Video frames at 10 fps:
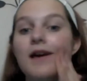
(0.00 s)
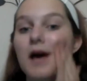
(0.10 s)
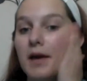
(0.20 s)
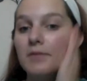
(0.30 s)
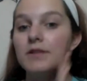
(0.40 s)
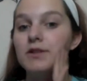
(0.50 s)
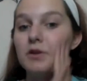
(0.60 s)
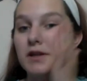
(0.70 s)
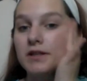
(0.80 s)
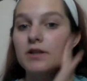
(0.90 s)
I'm just
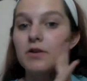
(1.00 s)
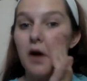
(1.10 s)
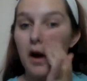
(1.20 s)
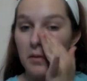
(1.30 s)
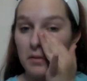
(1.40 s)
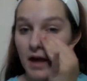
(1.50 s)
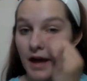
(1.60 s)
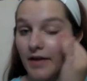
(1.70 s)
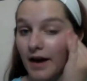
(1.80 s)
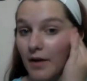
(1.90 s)
going to apply
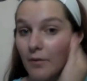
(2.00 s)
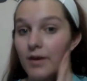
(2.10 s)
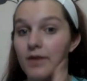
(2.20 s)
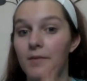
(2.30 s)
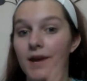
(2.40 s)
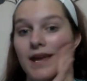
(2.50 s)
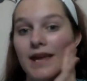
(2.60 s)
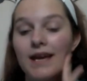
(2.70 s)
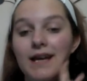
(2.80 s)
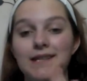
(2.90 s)
that with my
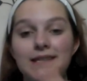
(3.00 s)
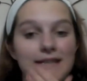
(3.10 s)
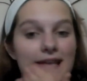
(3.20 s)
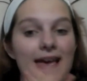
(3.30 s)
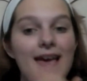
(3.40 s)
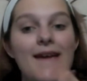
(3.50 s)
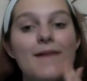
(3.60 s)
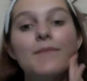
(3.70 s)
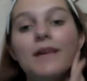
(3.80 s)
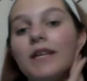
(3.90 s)
hands,
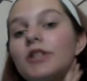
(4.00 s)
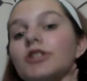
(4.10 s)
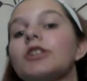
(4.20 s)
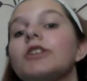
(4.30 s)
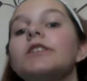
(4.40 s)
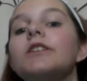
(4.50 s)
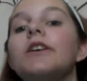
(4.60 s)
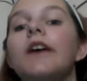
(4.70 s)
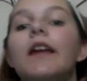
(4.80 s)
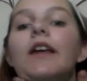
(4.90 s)
making sure to
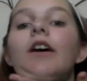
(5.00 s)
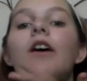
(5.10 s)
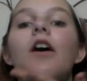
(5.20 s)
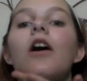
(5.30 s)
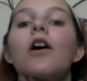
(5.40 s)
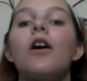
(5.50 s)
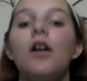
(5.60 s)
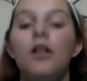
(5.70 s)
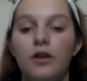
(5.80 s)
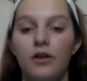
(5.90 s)
get it
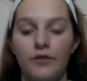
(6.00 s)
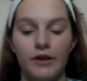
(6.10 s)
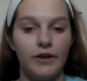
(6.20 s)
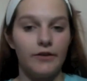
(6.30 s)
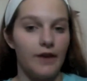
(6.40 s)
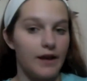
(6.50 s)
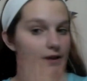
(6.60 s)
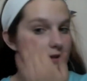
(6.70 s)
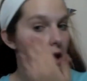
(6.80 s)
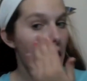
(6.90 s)
all over your face.